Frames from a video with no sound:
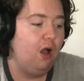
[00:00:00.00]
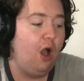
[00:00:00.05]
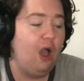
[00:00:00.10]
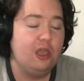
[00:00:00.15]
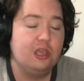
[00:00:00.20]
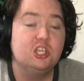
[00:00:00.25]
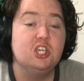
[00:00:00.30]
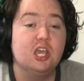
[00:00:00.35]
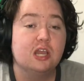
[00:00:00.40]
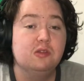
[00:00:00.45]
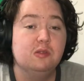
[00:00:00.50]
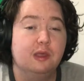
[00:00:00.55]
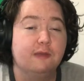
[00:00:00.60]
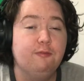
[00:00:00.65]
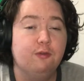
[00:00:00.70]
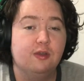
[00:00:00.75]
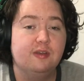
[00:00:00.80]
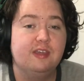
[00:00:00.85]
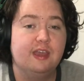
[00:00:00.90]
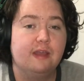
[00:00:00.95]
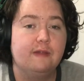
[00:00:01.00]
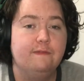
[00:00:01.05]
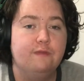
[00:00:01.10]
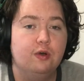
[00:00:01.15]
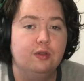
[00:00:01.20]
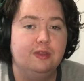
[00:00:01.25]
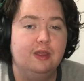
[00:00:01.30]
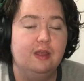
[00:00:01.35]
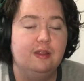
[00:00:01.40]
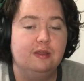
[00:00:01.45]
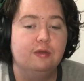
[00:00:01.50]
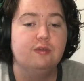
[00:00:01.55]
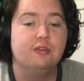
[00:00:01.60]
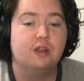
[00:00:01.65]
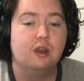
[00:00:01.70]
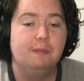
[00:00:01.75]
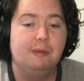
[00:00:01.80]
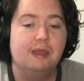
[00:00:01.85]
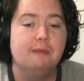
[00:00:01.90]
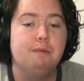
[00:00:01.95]
I genuinely for a second thought that it was
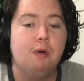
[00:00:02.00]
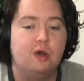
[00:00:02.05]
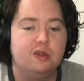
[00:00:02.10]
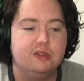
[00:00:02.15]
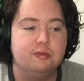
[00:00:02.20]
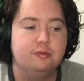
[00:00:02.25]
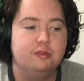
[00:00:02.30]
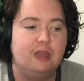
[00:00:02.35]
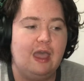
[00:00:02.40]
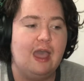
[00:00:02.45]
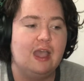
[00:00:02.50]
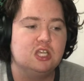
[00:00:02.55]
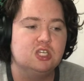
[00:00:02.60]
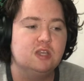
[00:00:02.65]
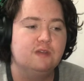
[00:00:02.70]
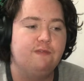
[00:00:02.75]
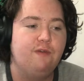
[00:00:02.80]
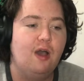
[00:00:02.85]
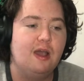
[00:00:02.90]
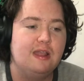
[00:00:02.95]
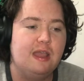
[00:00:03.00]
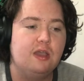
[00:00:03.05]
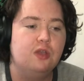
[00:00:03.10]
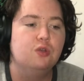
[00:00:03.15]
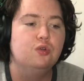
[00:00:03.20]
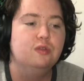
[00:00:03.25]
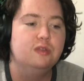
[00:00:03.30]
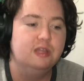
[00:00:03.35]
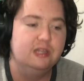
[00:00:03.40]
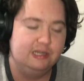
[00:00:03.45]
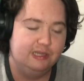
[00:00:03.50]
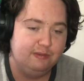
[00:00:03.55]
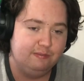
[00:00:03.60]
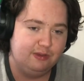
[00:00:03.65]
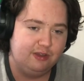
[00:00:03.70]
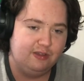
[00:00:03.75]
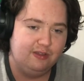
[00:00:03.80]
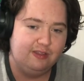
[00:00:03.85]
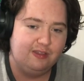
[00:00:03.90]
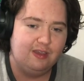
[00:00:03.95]
going to be impossible to actually find out who did it,
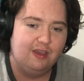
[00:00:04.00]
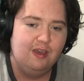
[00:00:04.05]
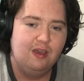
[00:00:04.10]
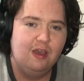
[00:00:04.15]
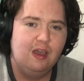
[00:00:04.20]
because